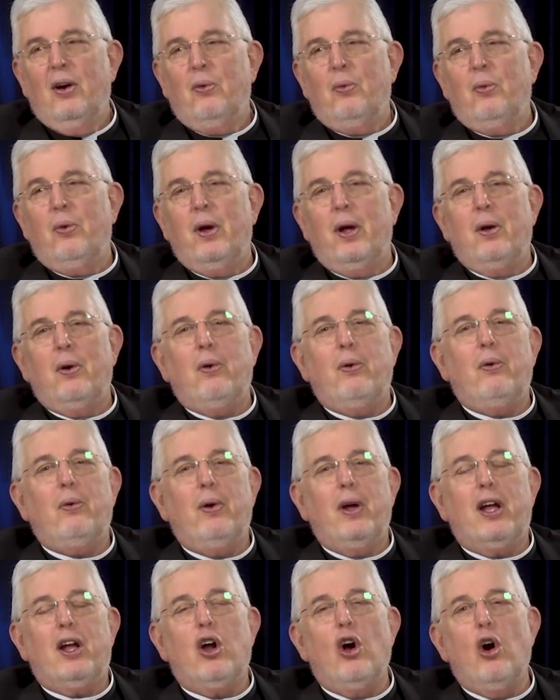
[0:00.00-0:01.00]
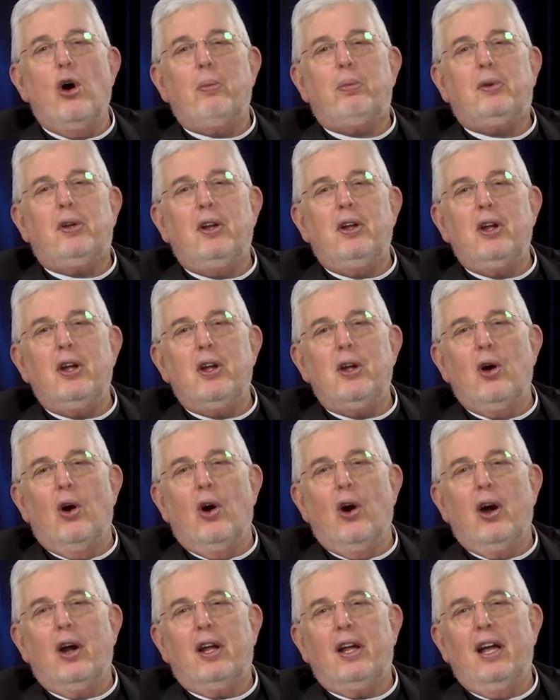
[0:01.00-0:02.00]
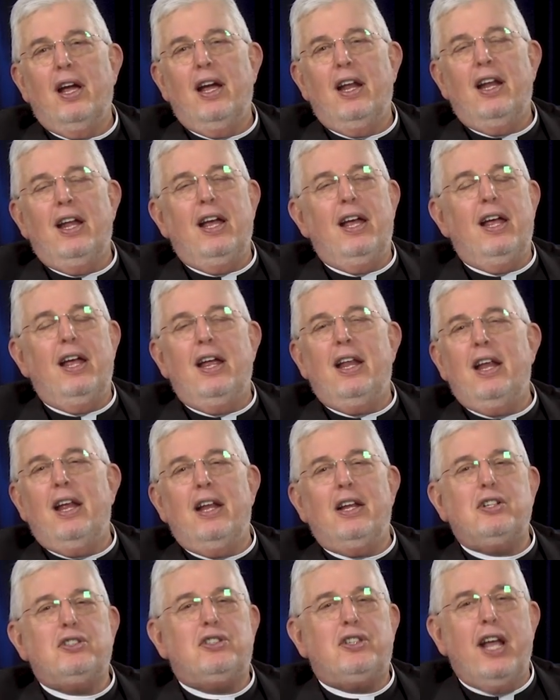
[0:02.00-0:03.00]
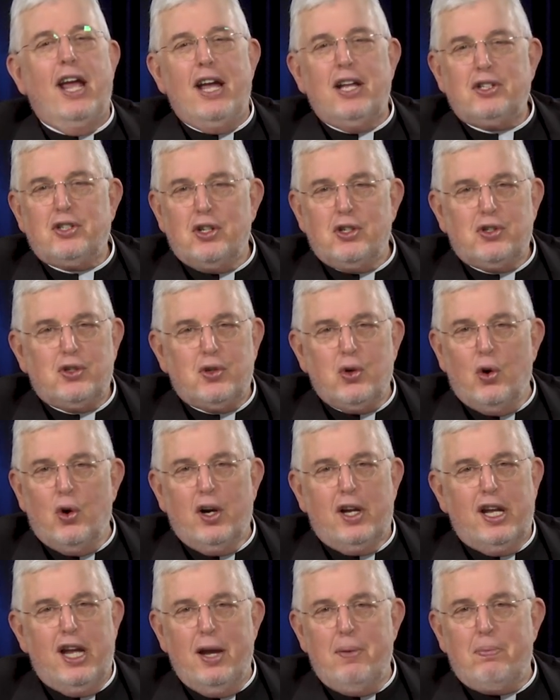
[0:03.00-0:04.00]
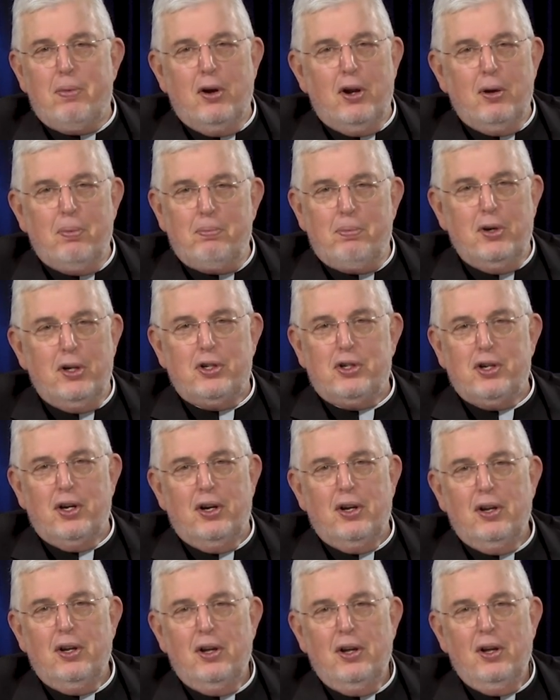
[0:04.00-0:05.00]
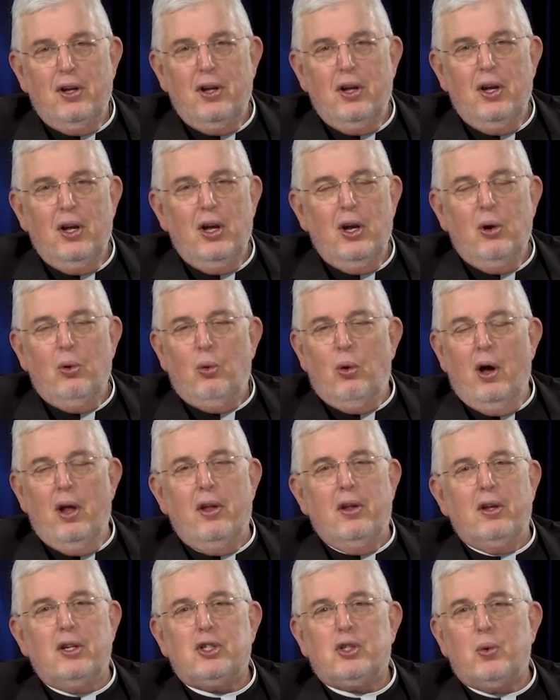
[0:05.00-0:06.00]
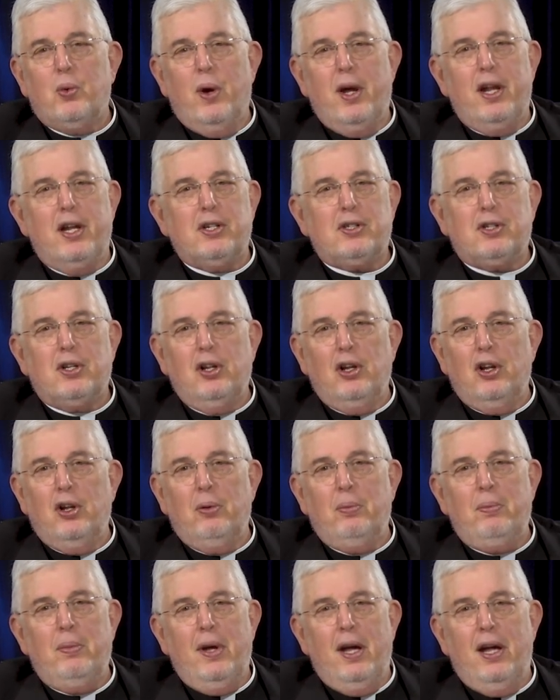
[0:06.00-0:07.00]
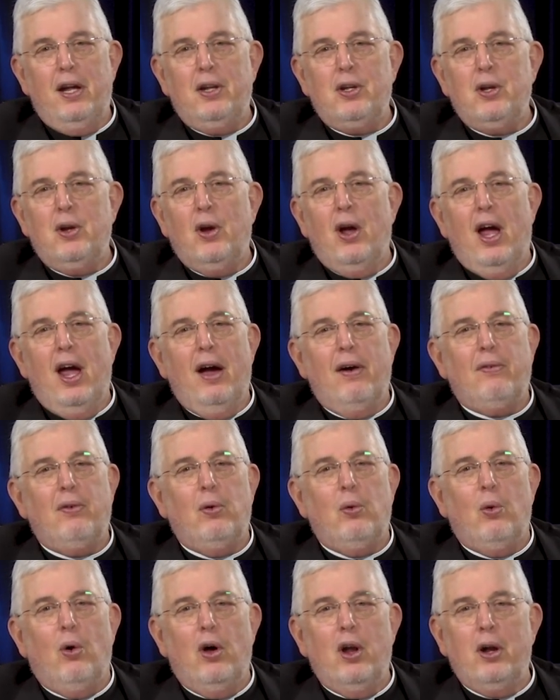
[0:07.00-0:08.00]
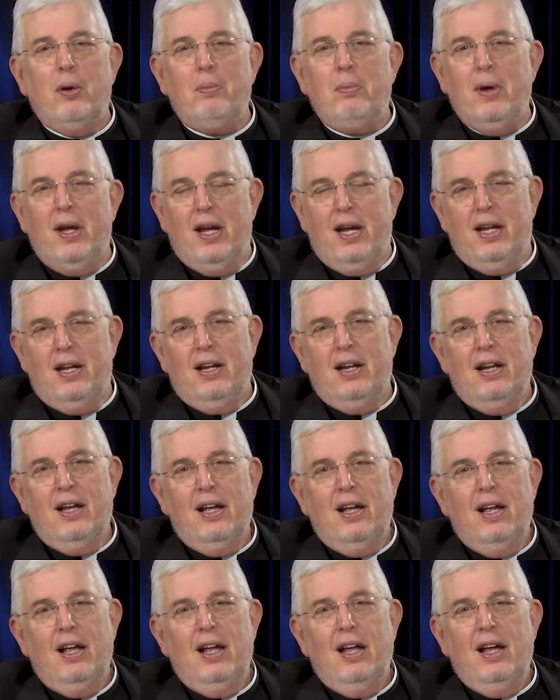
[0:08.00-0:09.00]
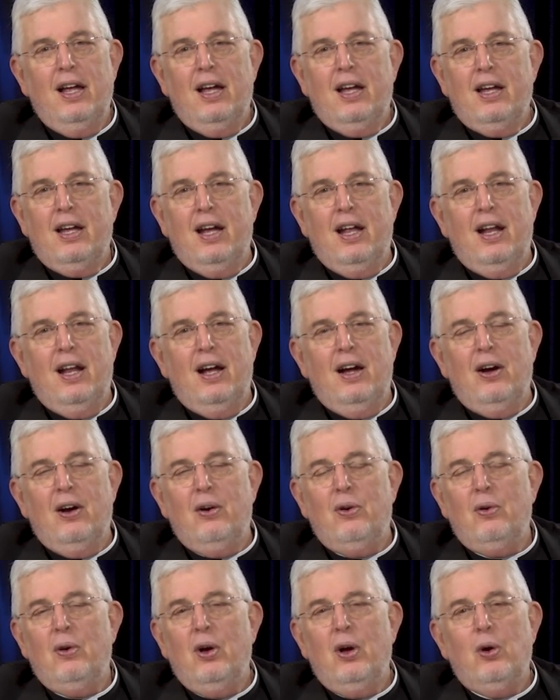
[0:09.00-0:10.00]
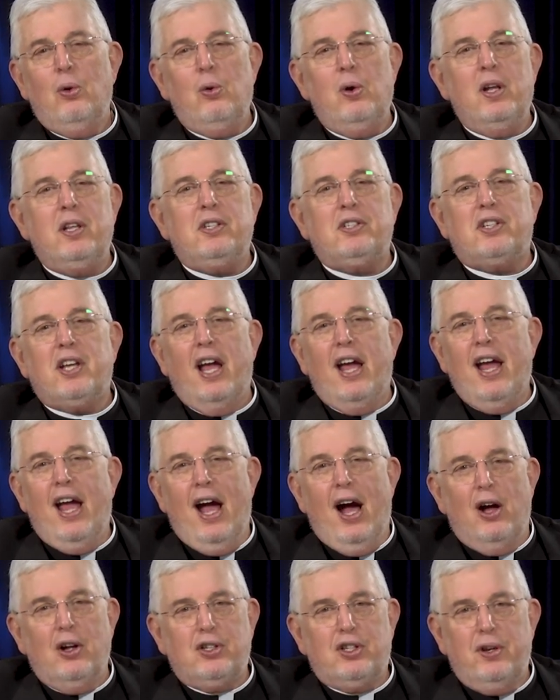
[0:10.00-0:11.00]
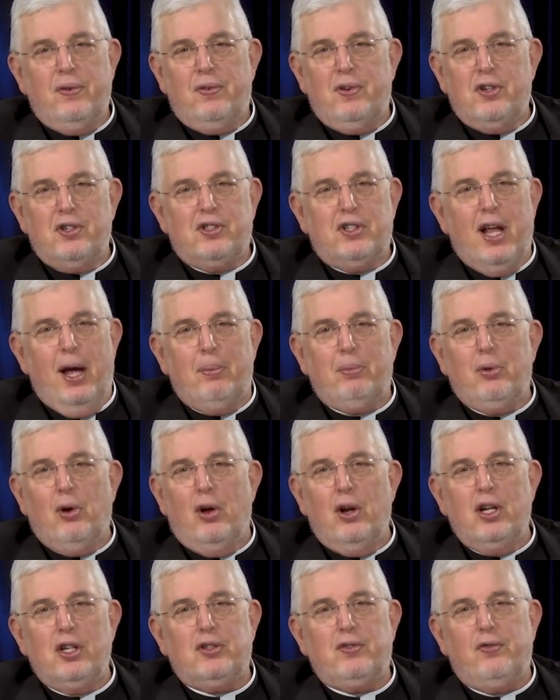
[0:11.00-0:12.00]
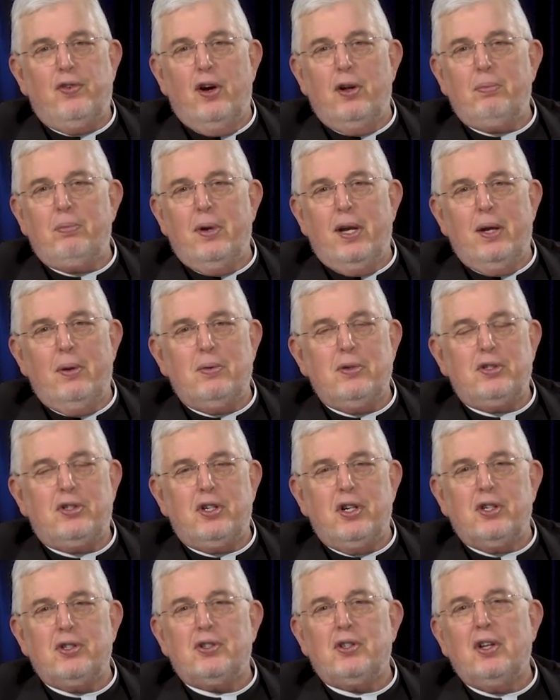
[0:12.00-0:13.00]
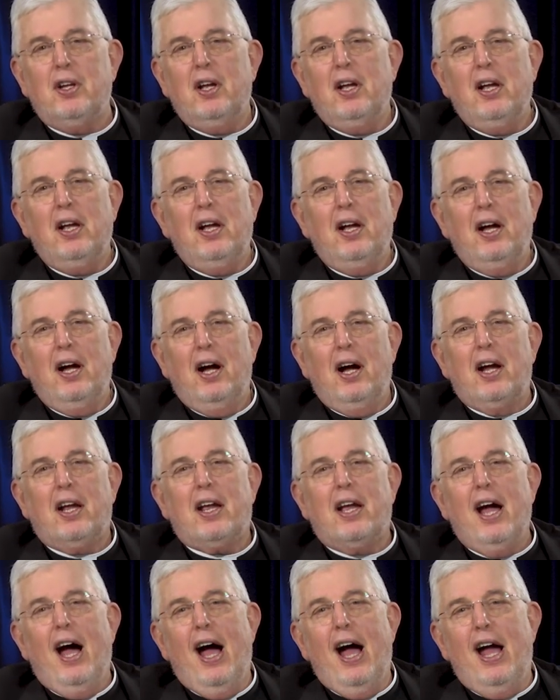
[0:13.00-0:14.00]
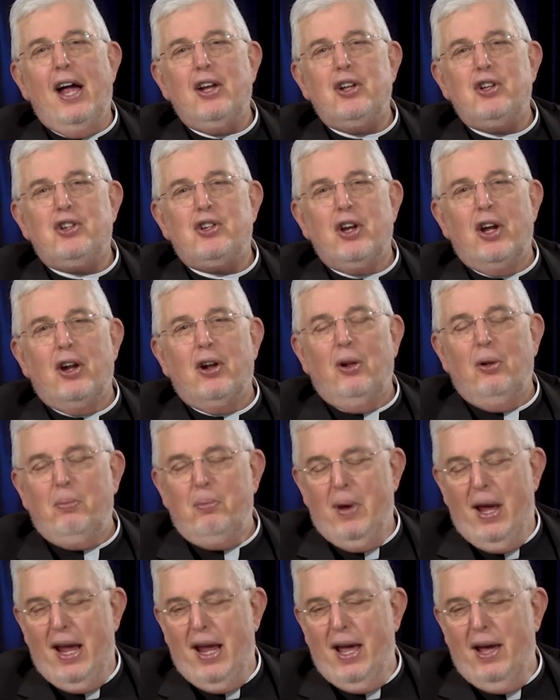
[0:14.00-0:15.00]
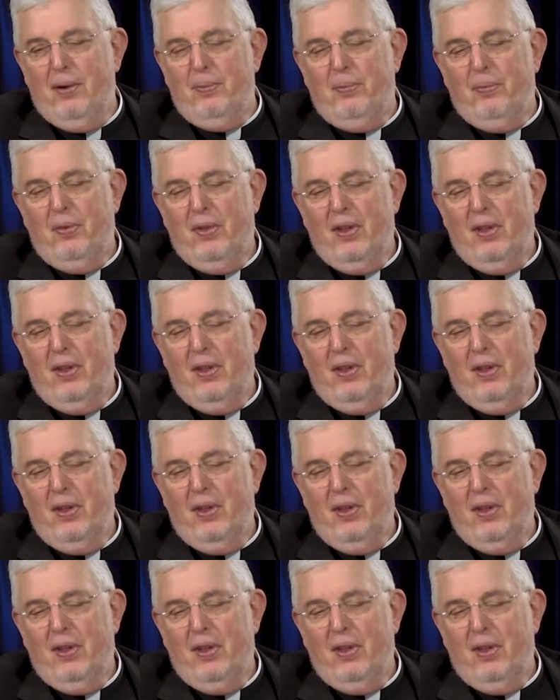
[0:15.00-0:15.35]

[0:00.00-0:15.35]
We we go up to New York, and and, and his dad's a storekeeper and a butcher, one of the sweetest little men you ever want to meet, you know wouldn't say ouch if you stepped on his foot, but he was just a kind, gentle man.